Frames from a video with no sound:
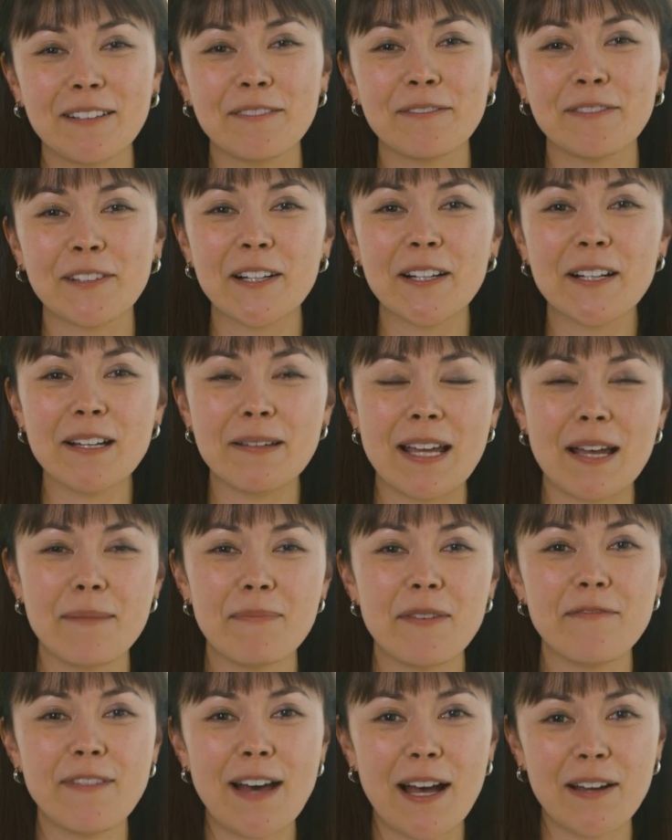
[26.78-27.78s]
LaFleur, and
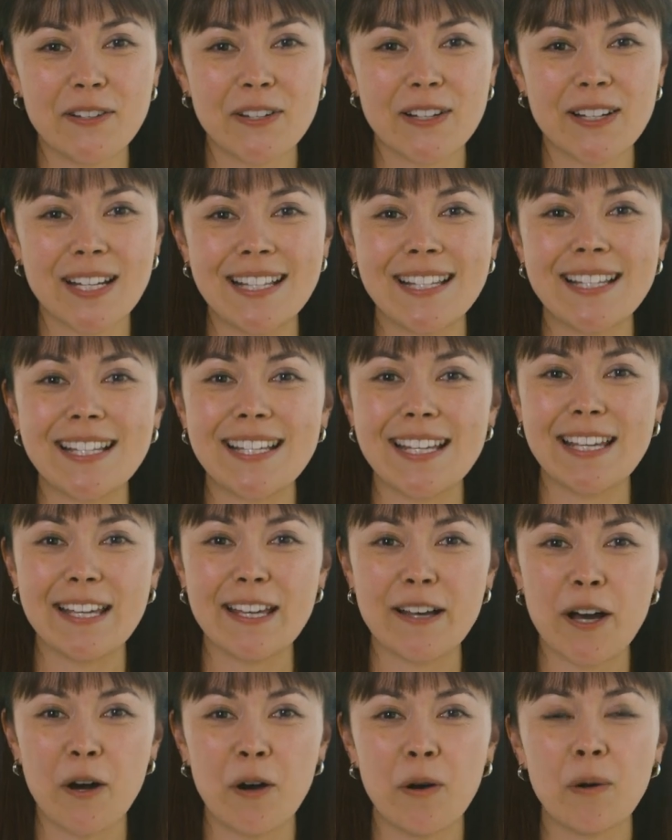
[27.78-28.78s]
I'm the founder and
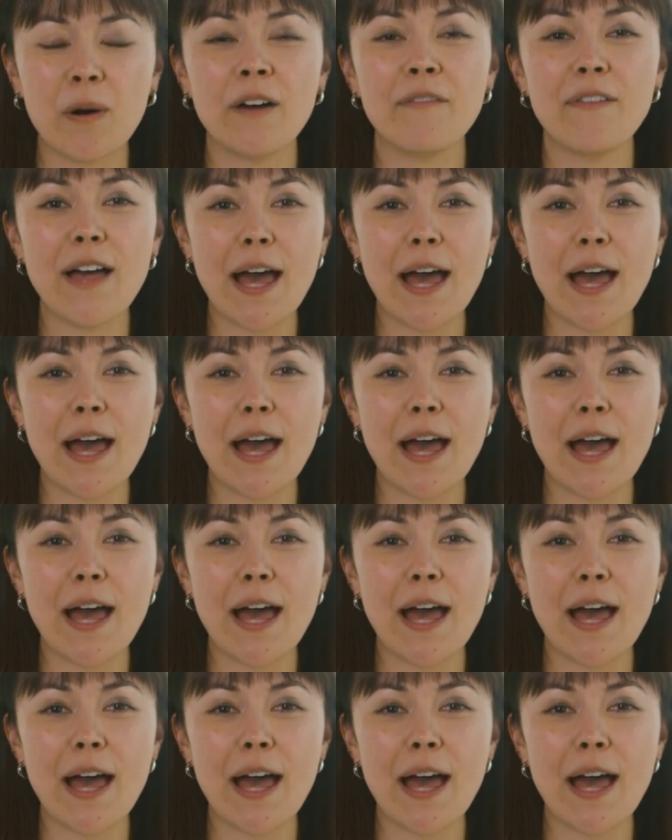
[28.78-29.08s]
CEO of